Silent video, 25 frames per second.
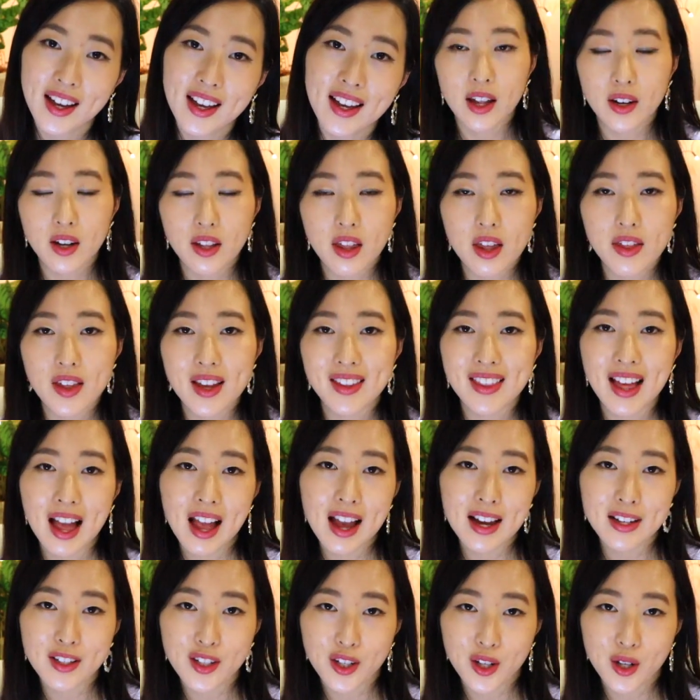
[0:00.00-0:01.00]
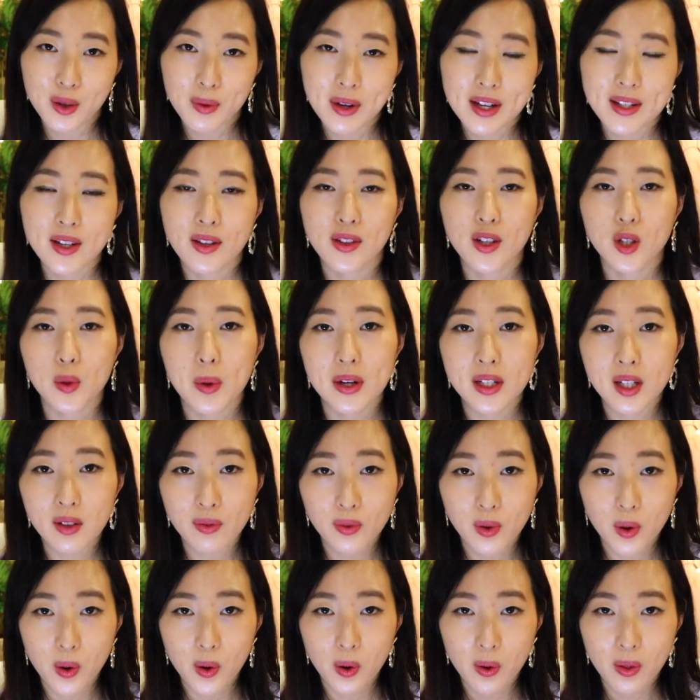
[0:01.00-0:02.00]
Another thing that I do is on the
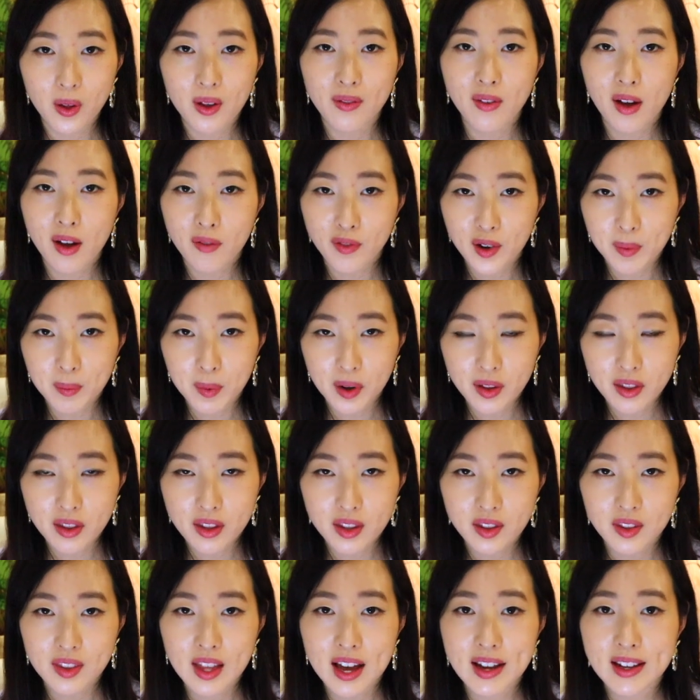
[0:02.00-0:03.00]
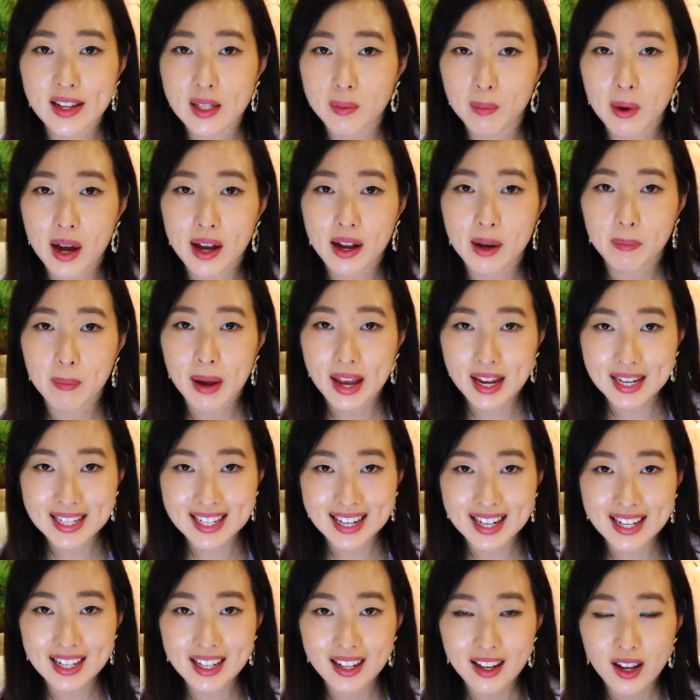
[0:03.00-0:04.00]
24th of every month, that is my
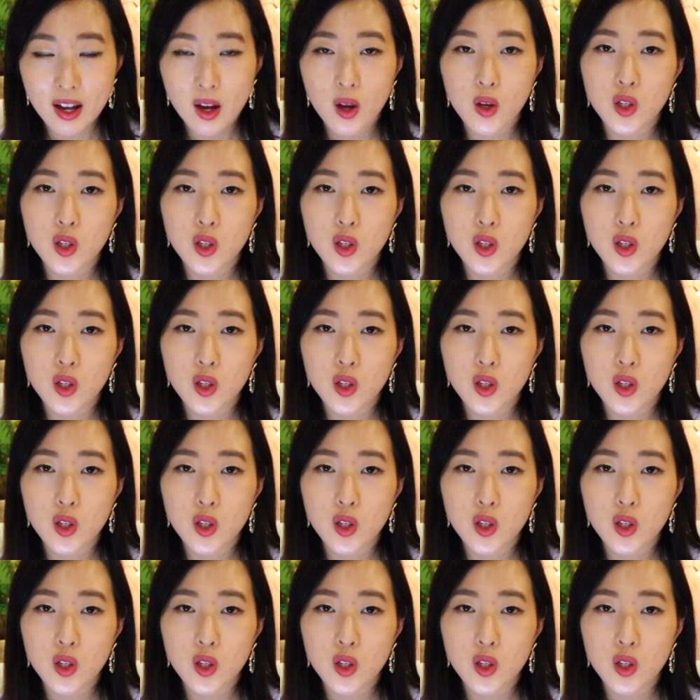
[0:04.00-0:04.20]
payday.